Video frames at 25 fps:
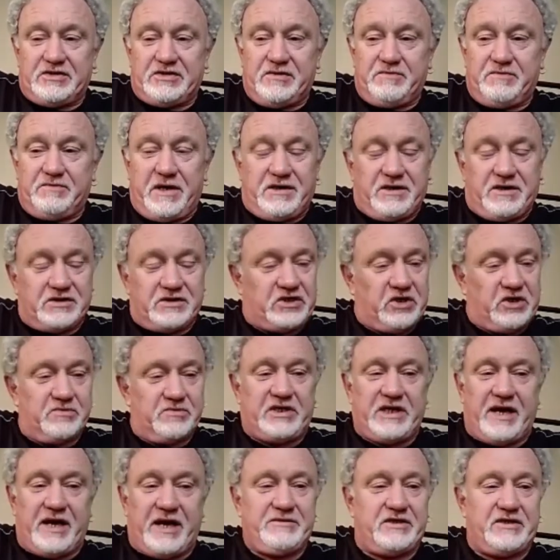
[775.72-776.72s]
because
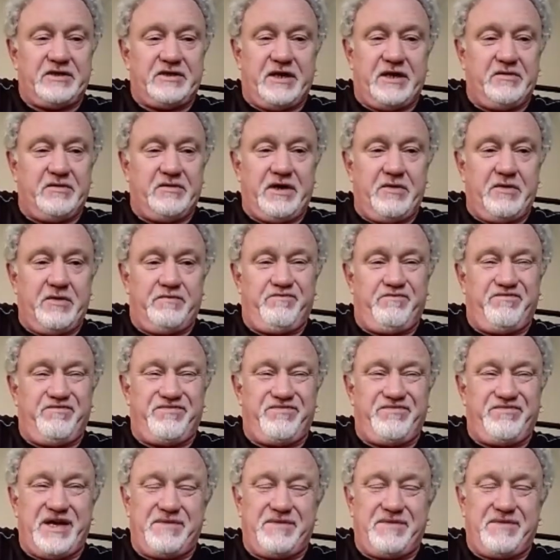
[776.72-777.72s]
sometimes
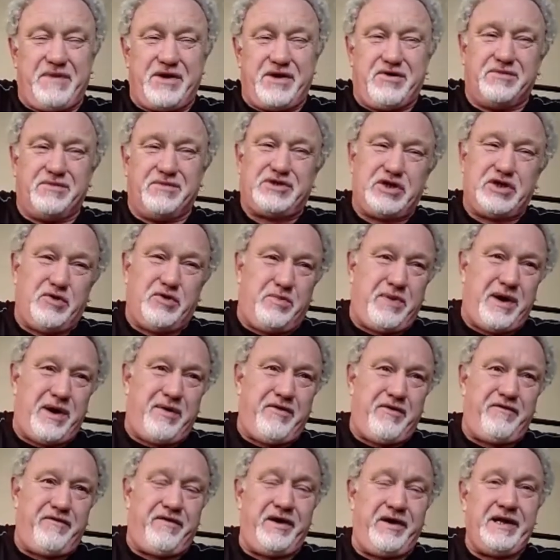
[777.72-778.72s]
they'd become too
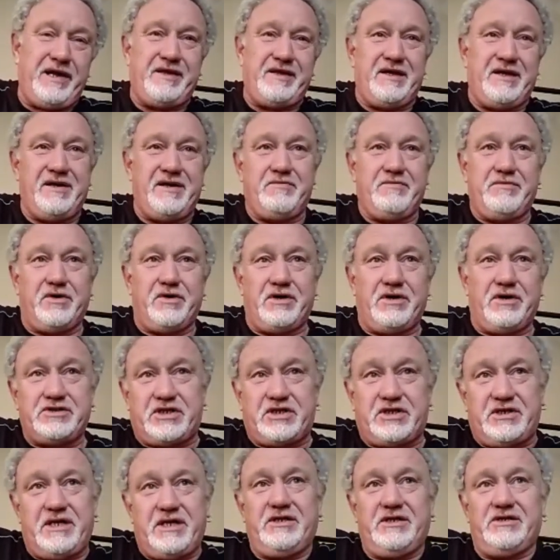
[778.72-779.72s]
powerful in the
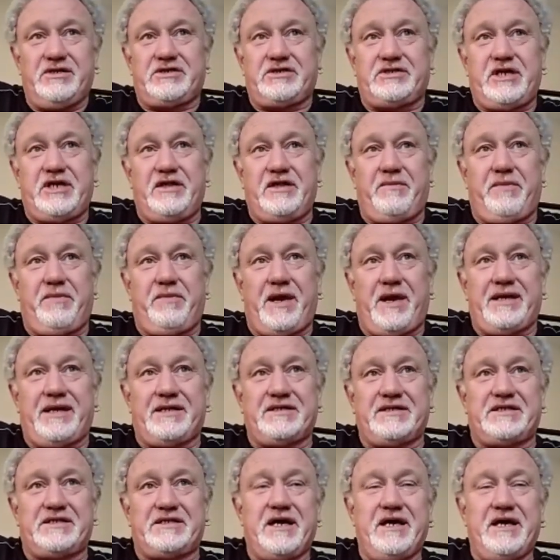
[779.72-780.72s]
motor industry, the
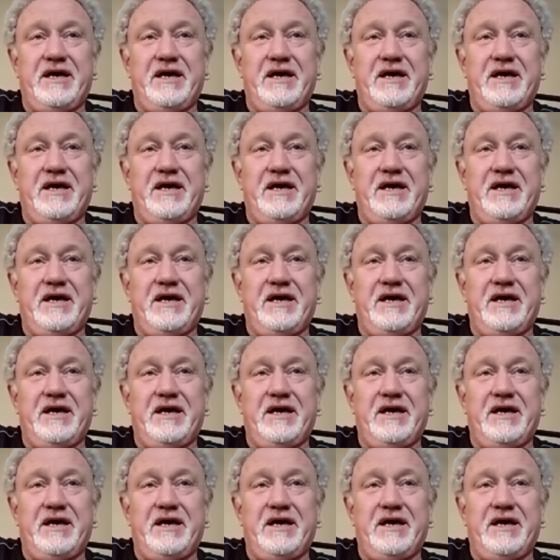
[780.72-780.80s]
plants.